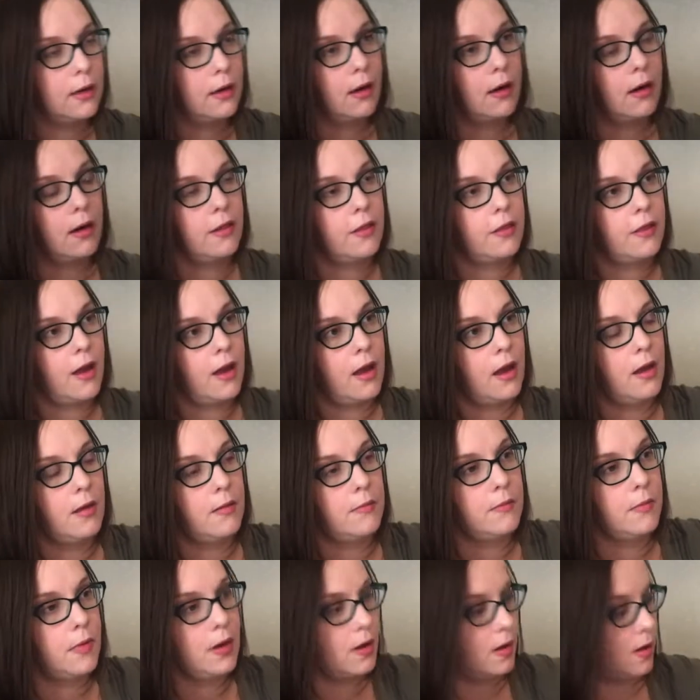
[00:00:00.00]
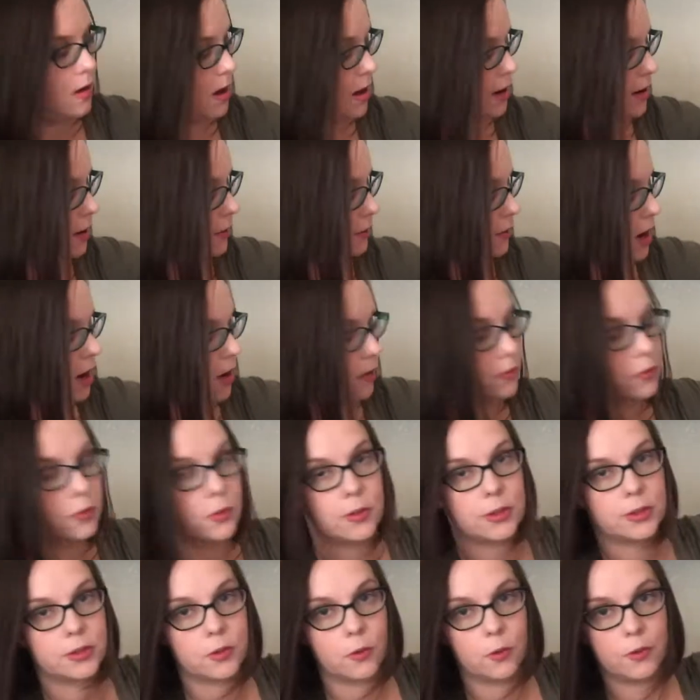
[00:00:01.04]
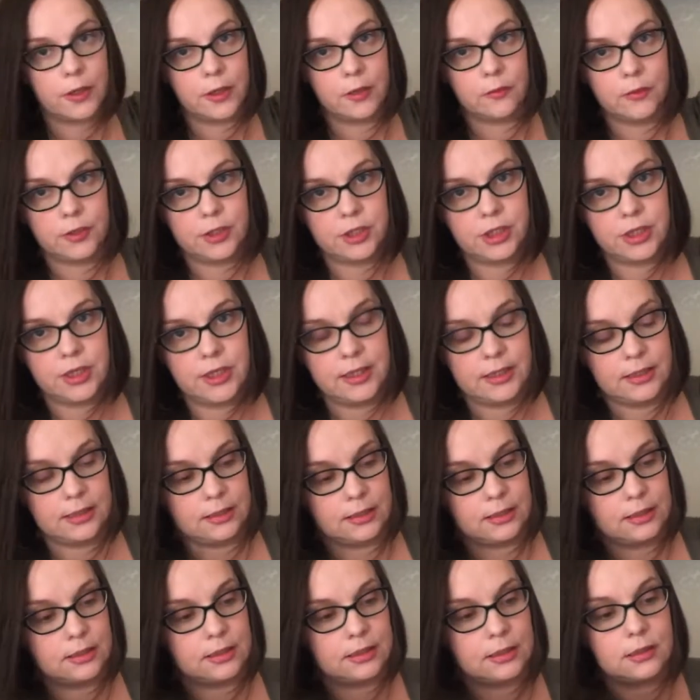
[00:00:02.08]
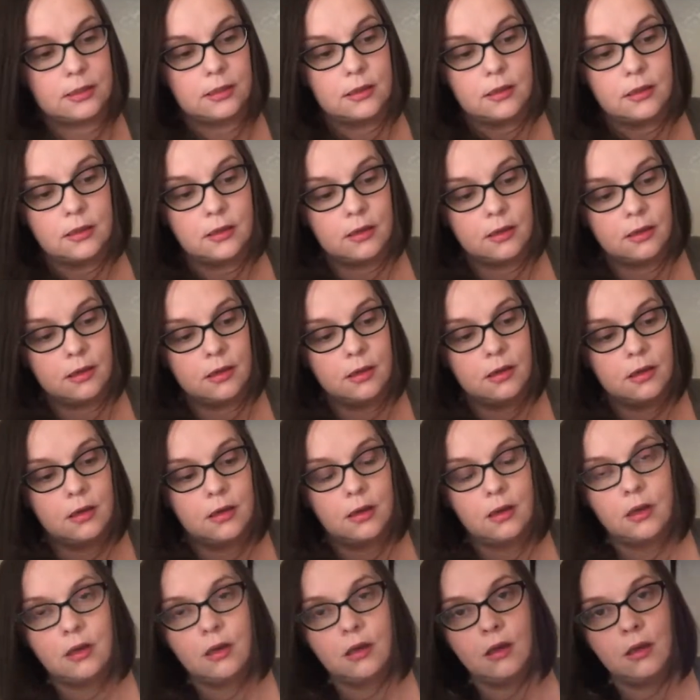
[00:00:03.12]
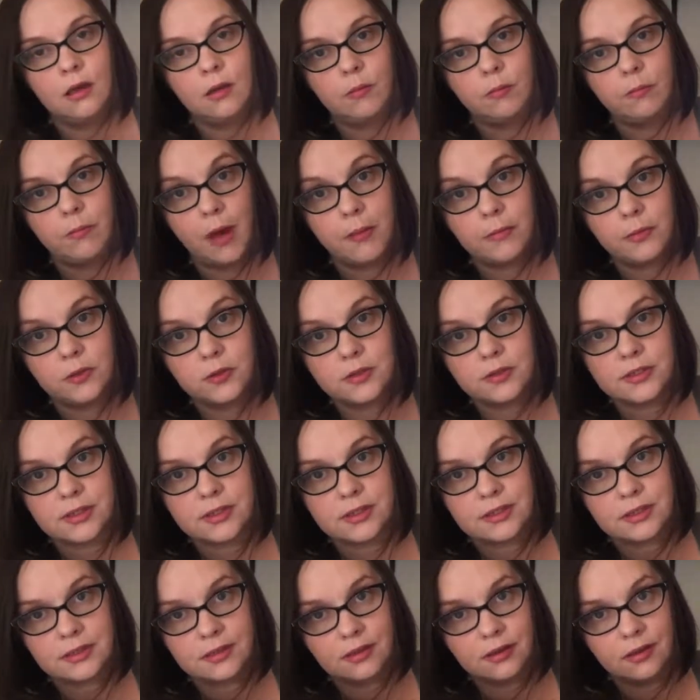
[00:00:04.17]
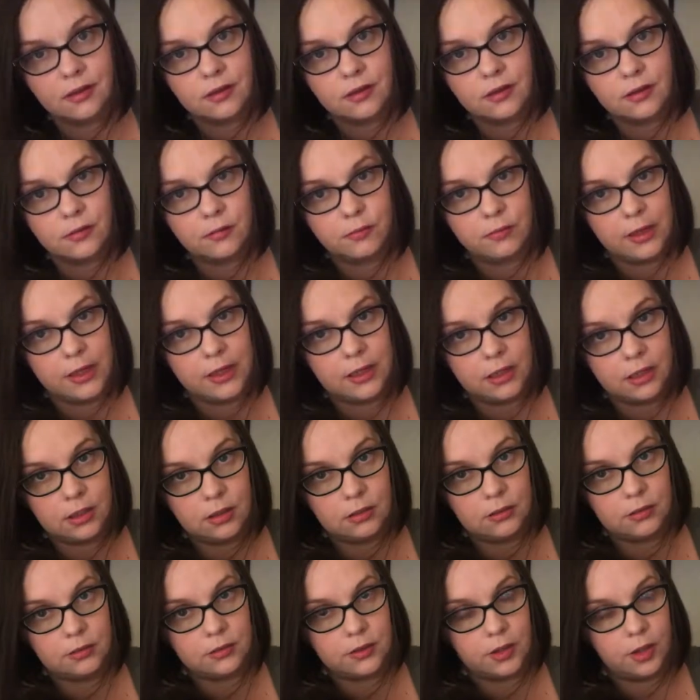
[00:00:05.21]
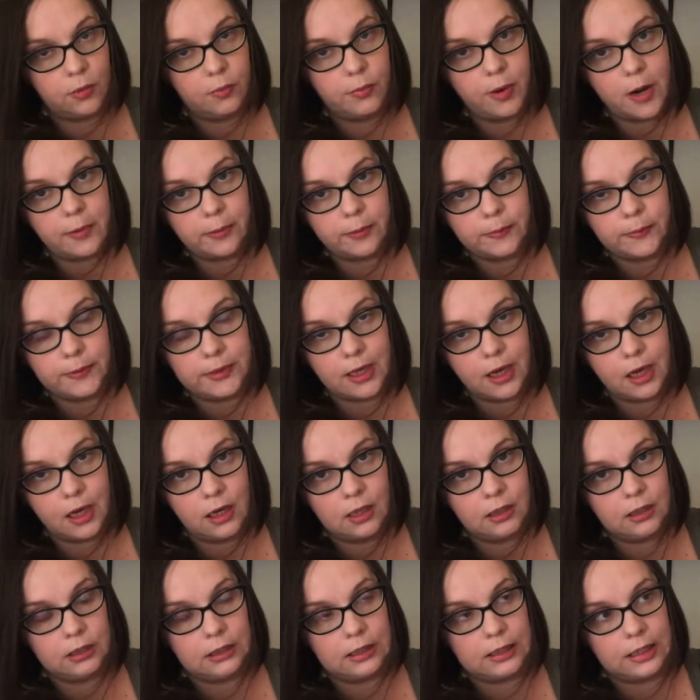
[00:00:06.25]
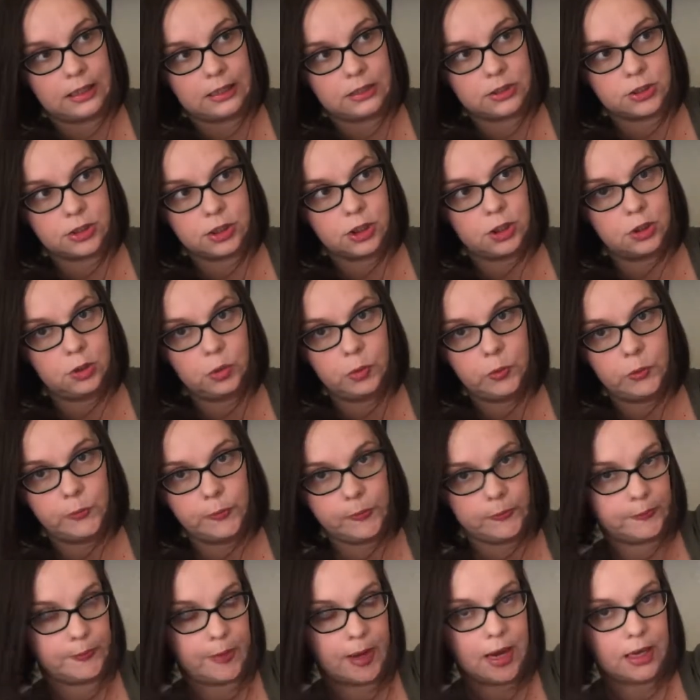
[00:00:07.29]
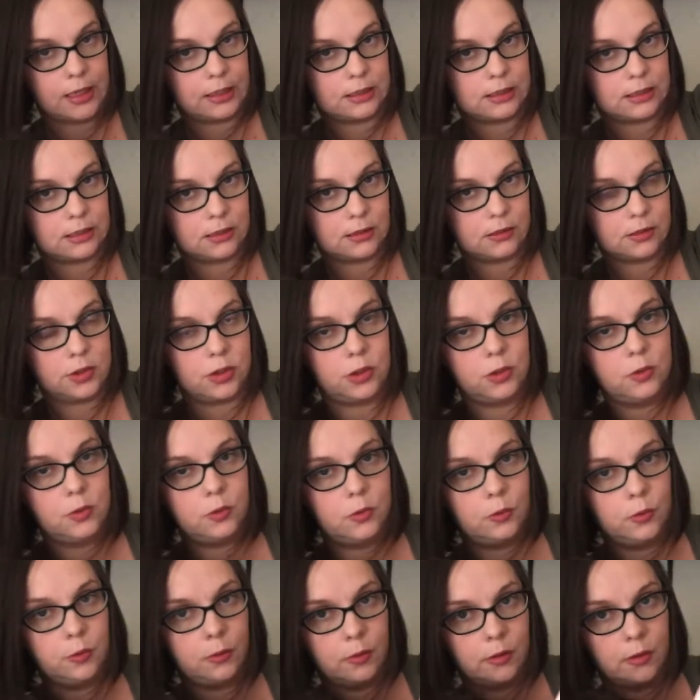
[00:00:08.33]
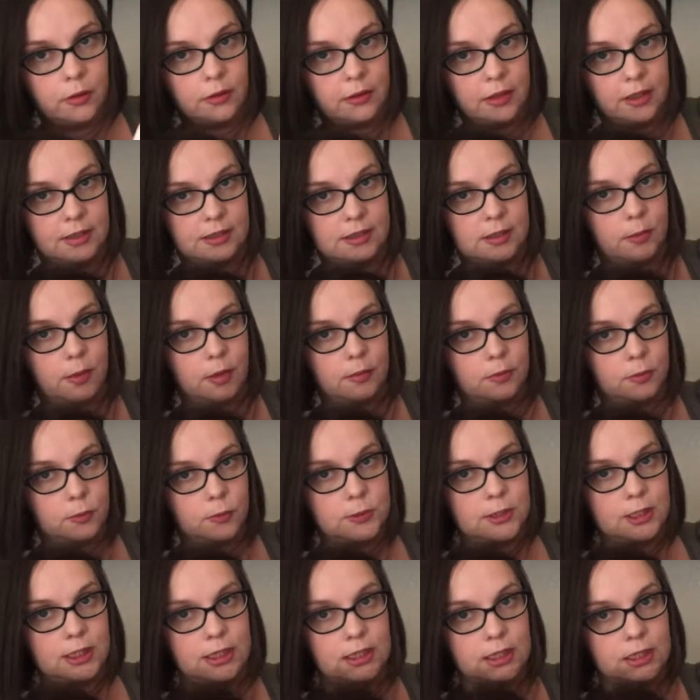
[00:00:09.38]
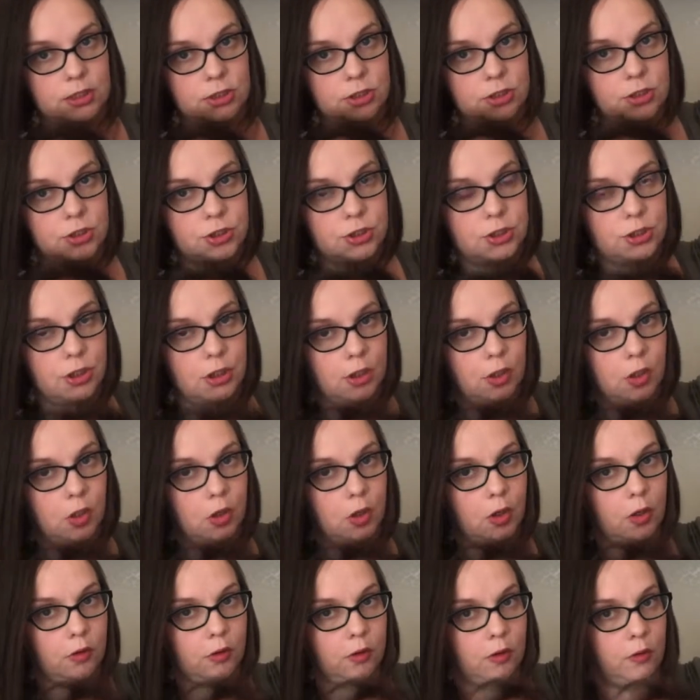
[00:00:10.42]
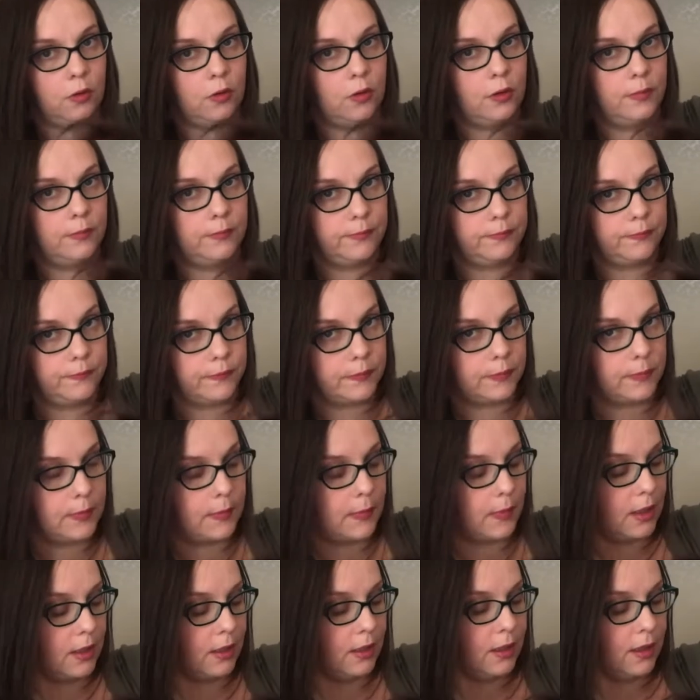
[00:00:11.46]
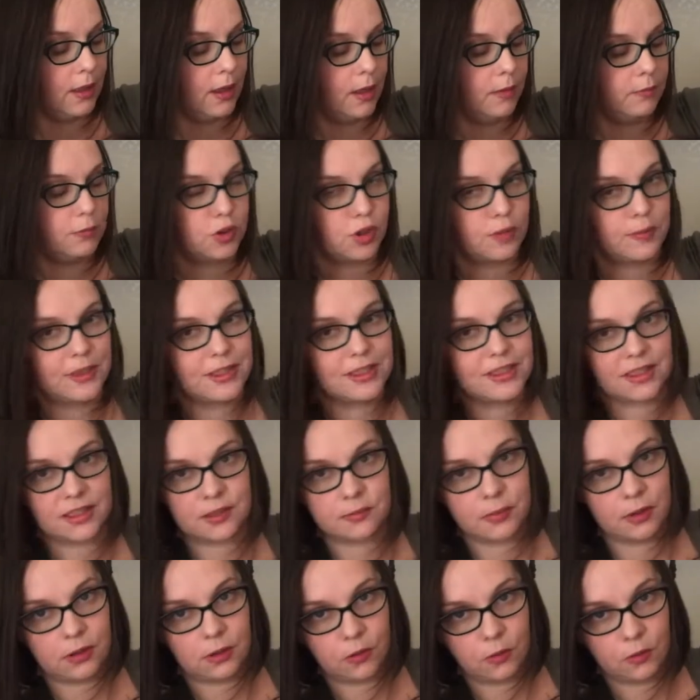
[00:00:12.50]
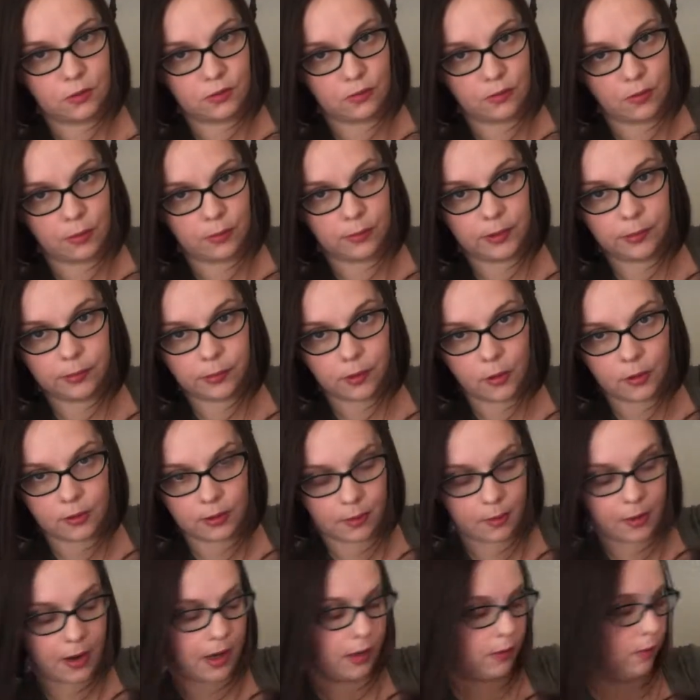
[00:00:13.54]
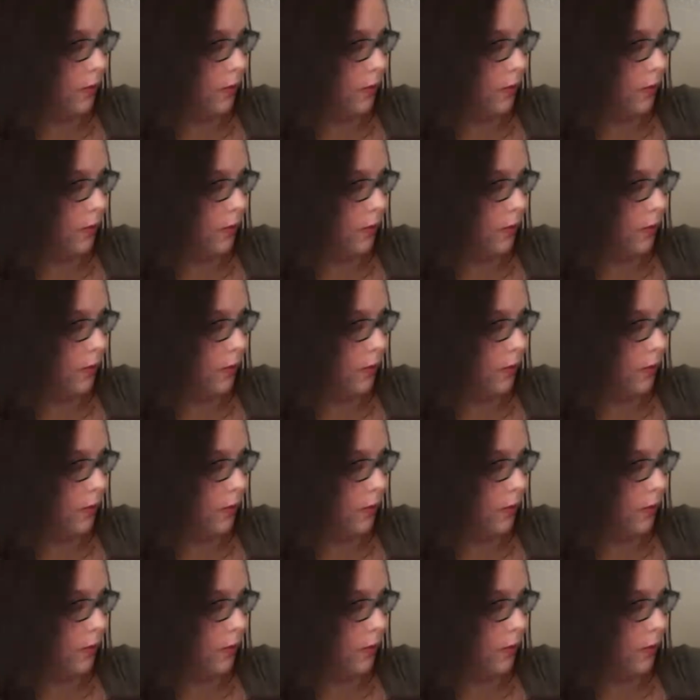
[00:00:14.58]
got them another outdoor toy, which is bubbles. Big. They'll probably get 2 things of bubbles each. Although I'm sure my 6-month-old won't be blowing them. I